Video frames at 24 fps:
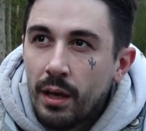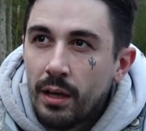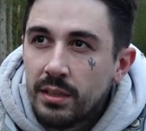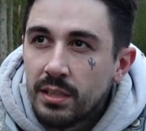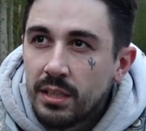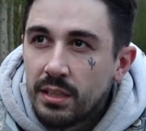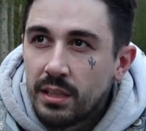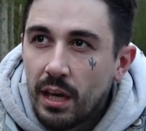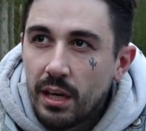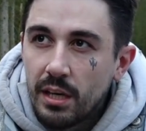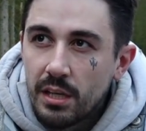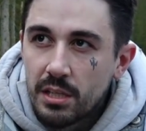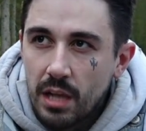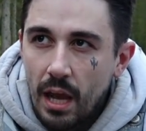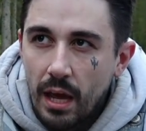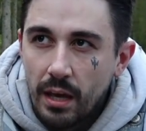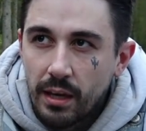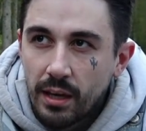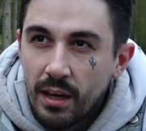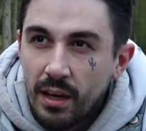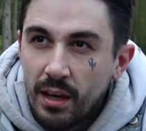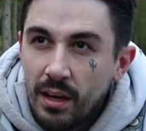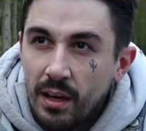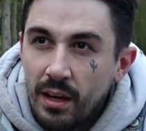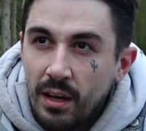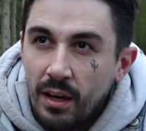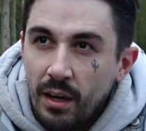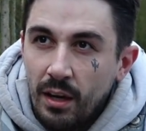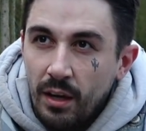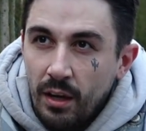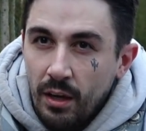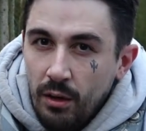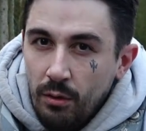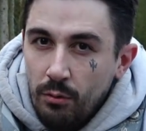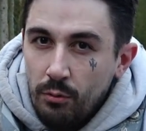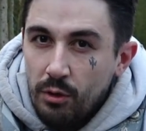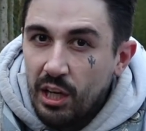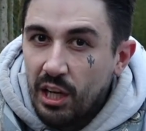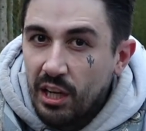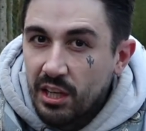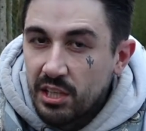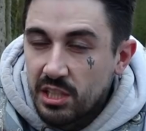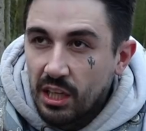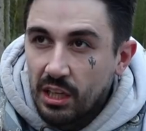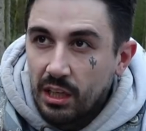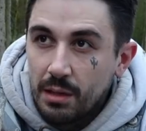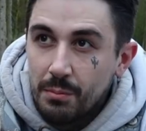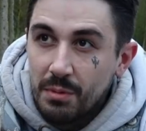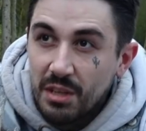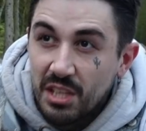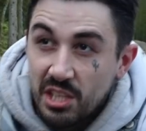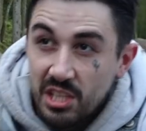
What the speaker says: Today's like realistically my